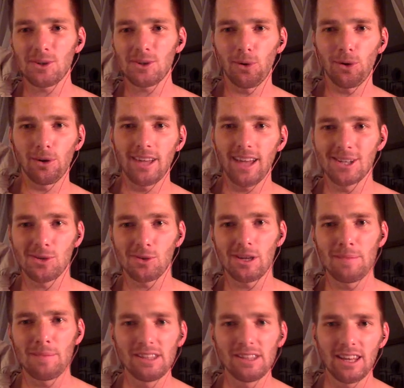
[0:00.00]
or yes, will you
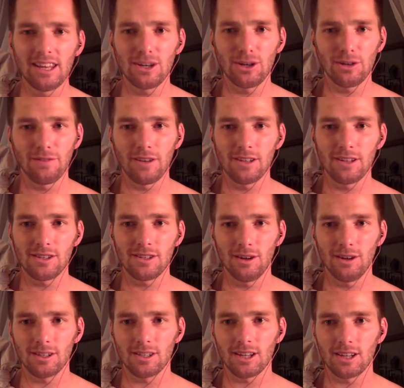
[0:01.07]
be leading Nerd Fitness
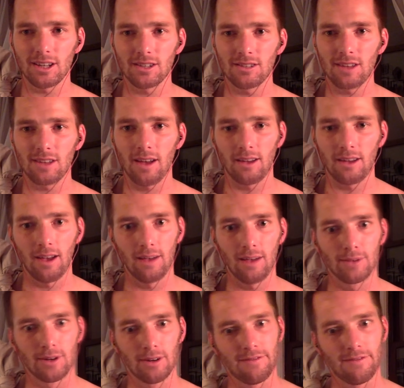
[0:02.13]
yoga sessions at Camp
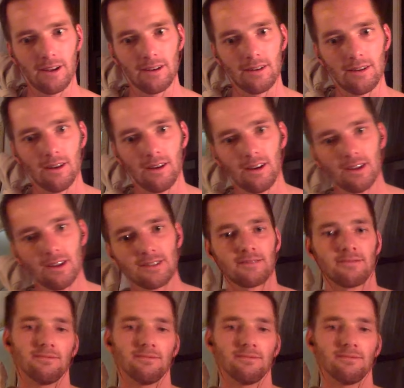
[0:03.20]
Nerd Fitness?